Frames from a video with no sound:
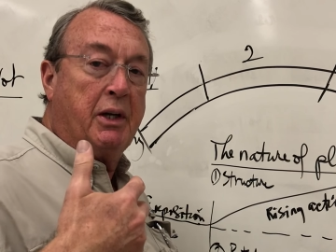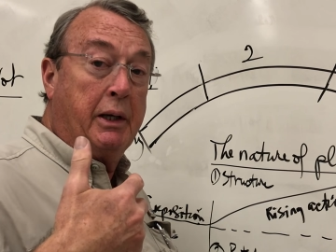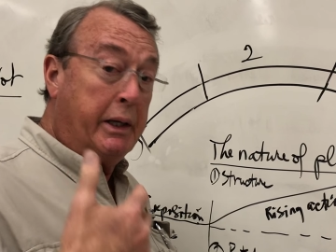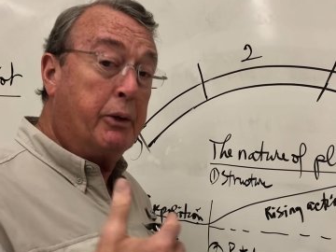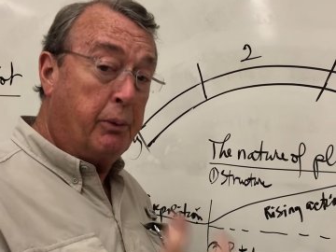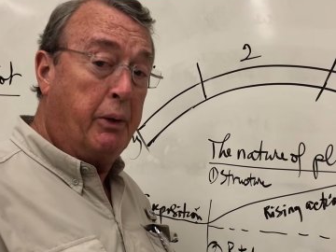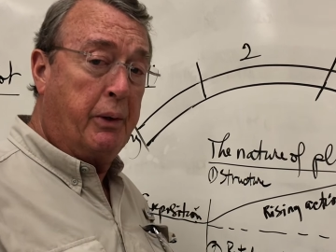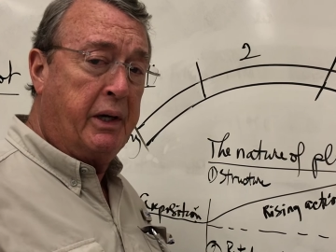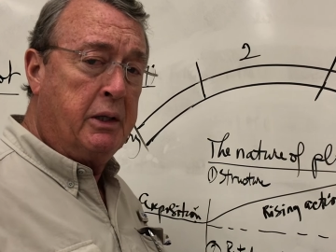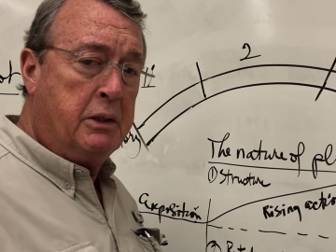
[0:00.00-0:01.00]

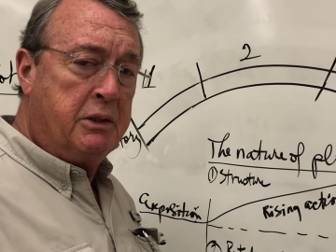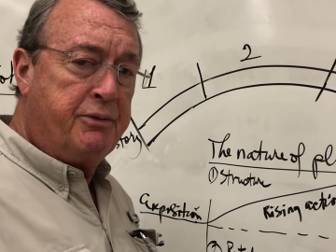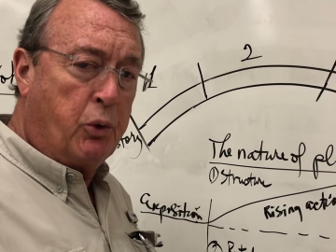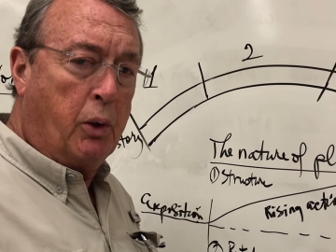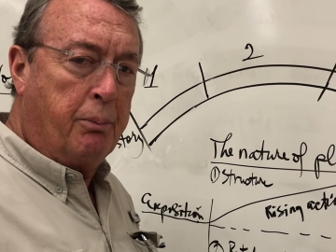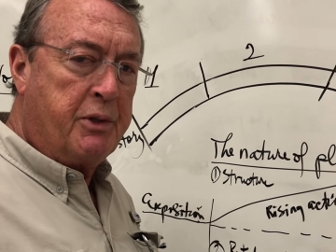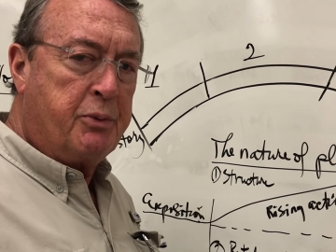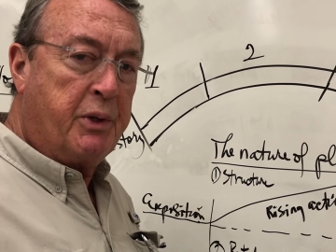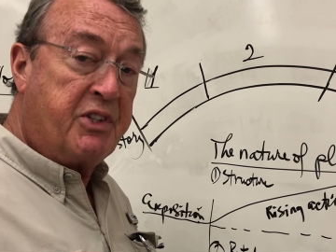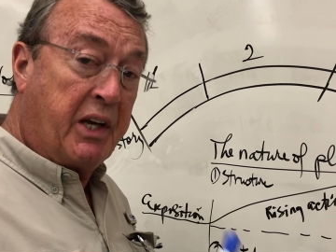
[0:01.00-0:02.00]
literary forms,
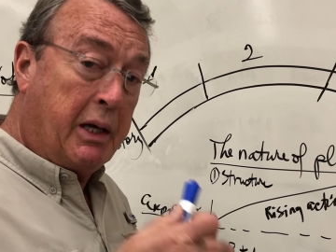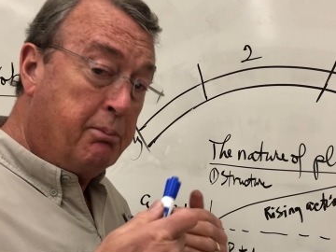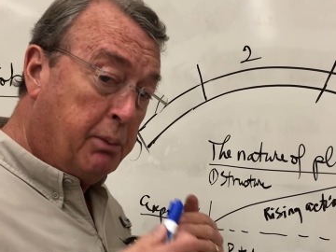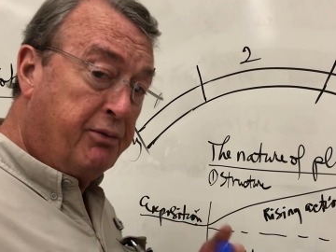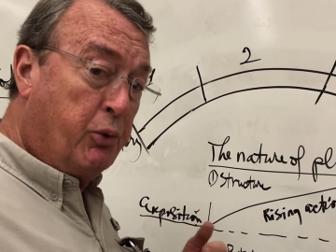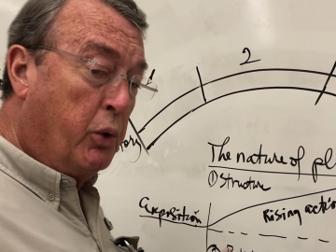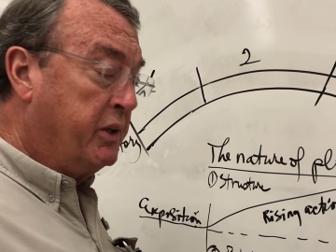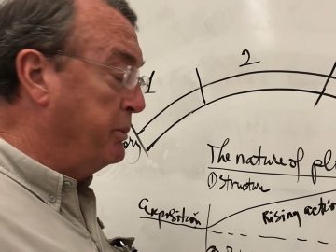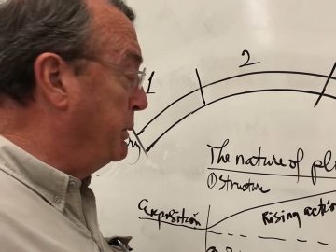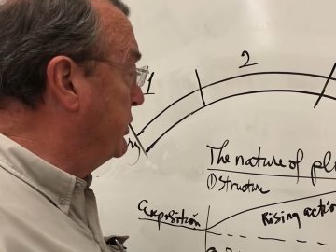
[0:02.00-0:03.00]
which came before
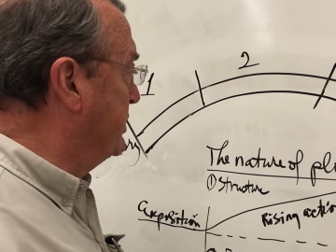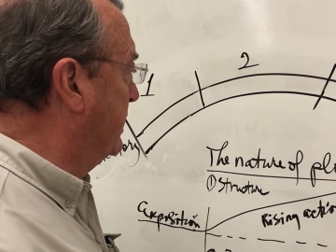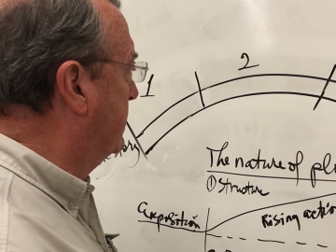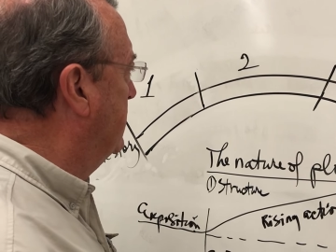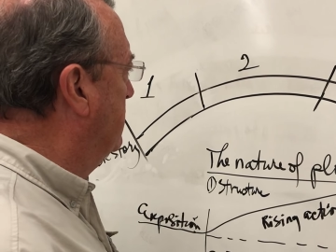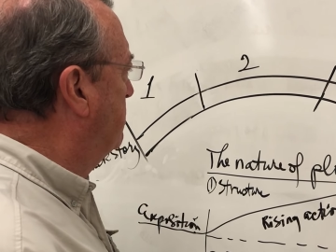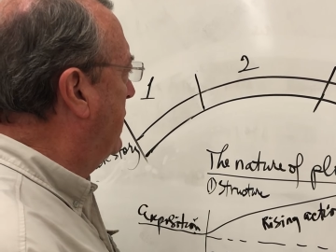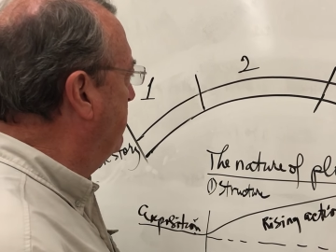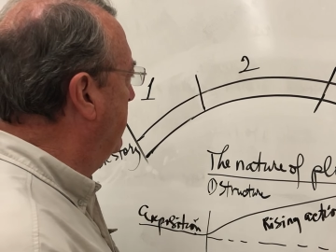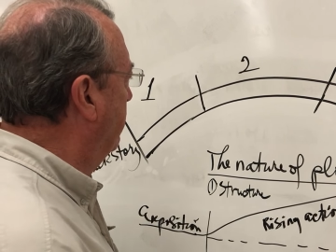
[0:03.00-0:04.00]
the music
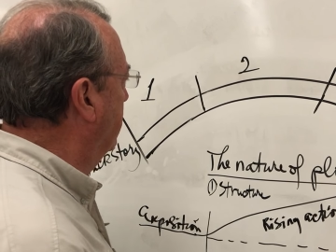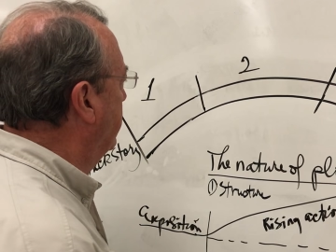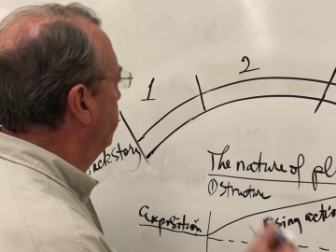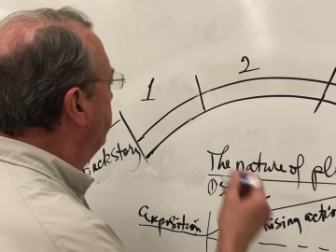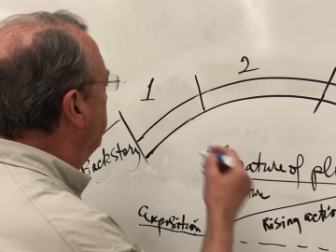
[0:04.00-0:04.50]
primarily.